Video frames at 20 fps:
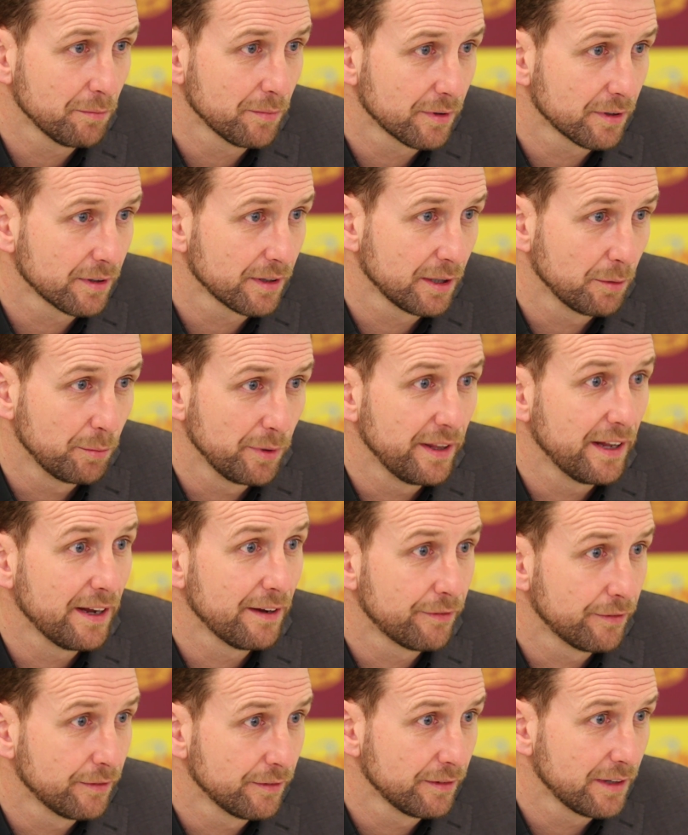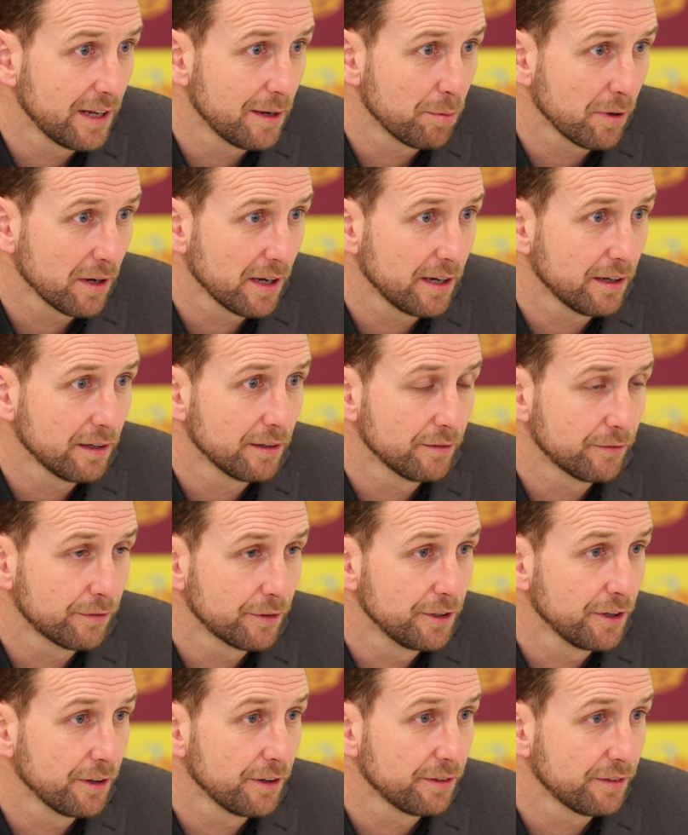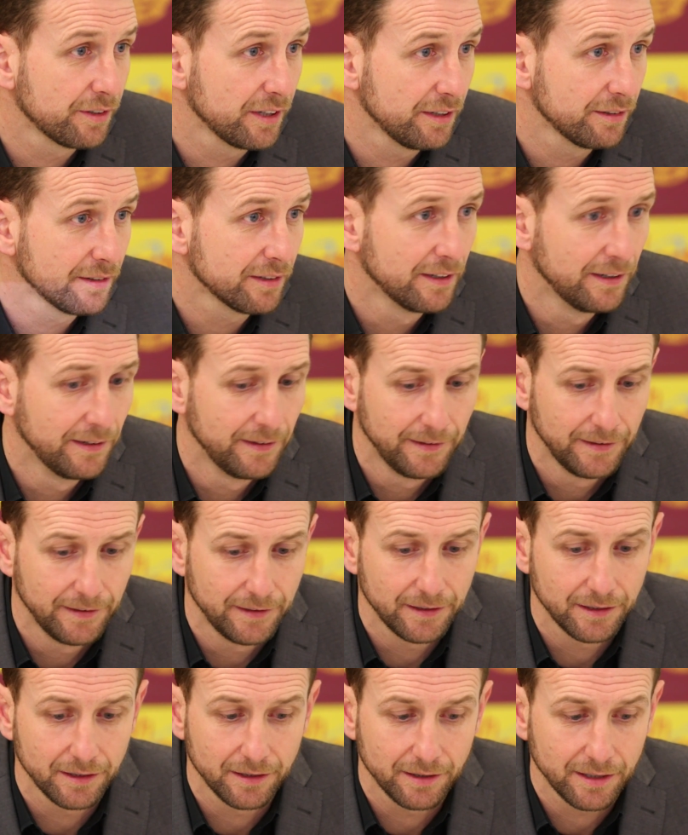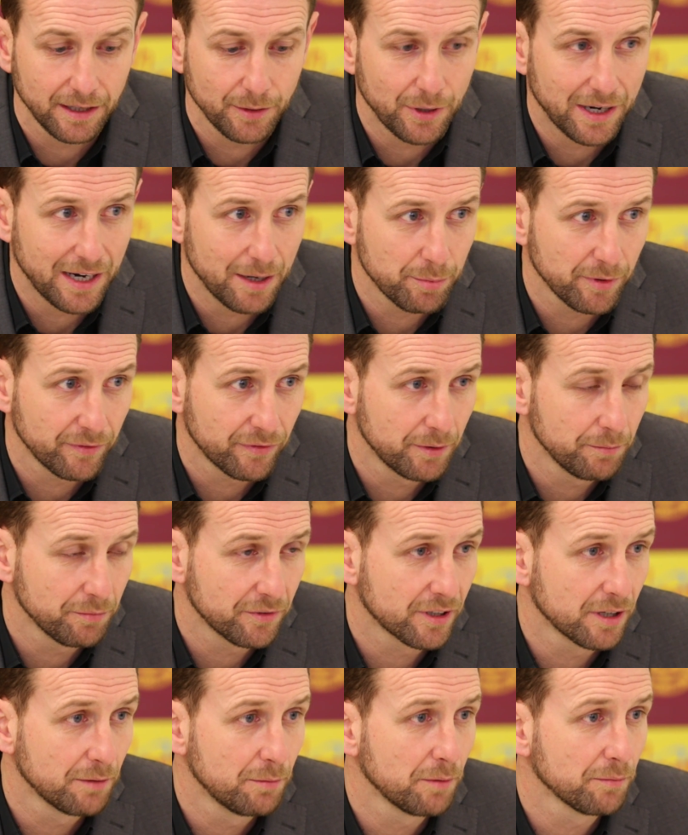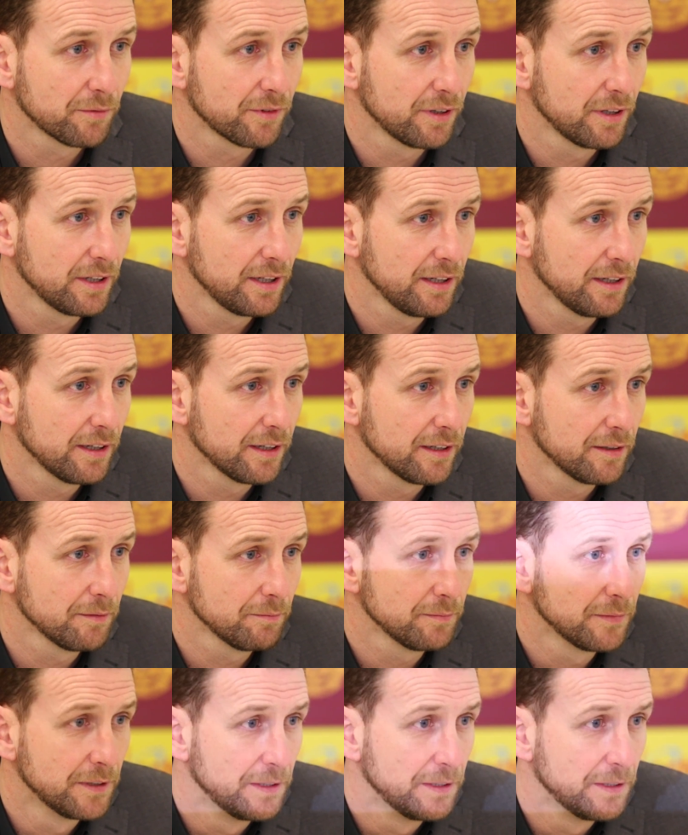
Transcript: him. He'll be their player for another season, and they were happy for him to come up to the